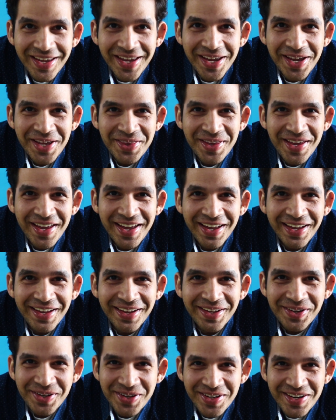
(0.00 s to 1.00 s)
Hey
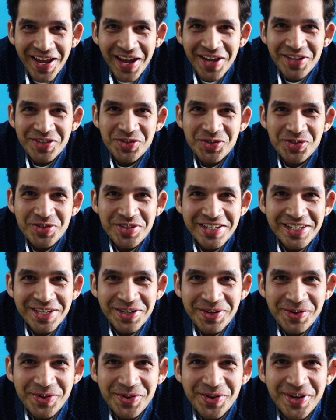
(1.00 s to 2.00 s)
there, nice to
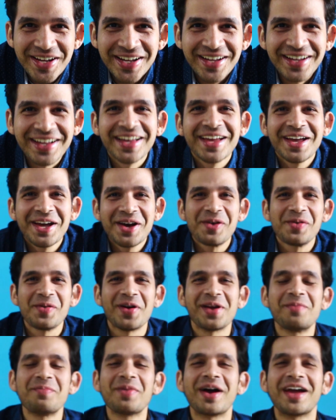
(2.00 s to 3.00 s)
see you.
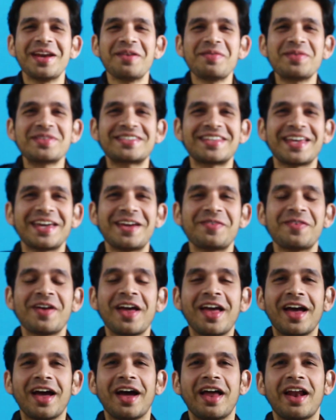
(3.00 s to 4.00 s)
Well, my name is
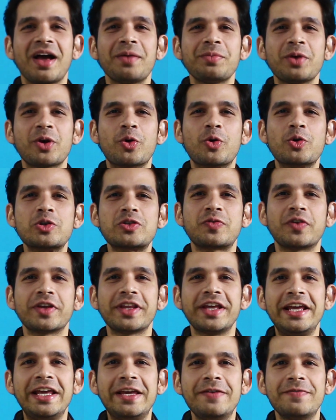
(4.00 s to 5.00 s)
Dave and I'm your host for
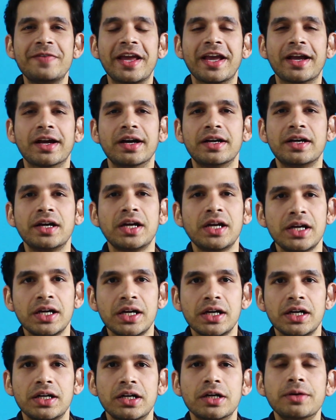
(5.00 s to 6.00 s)
the evening.
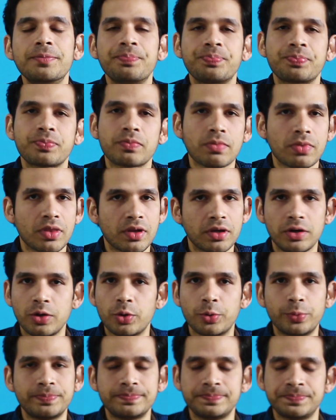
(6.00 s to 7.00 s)
Uh,
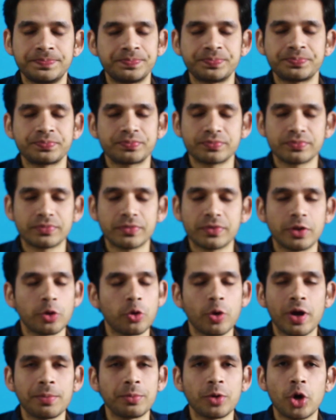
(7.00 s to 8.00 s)
no,
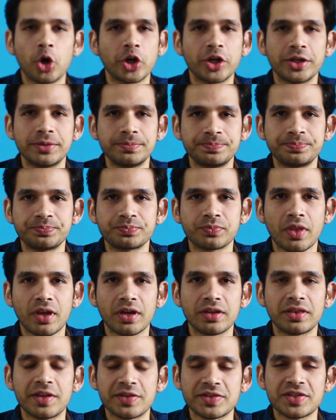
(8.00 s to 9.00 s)
no, I'm not.
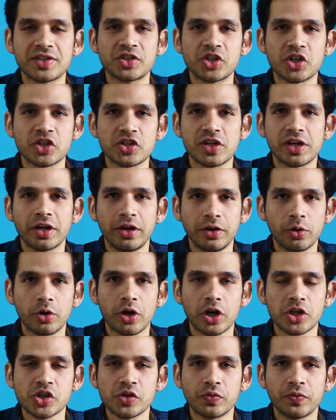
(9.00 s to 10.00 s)
This is just an
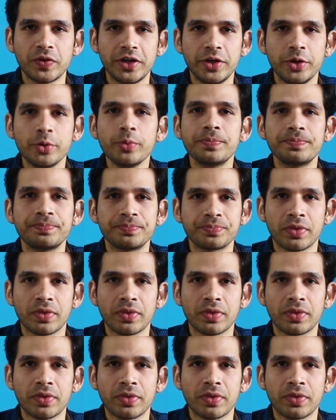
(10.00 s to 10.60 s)
introduction video.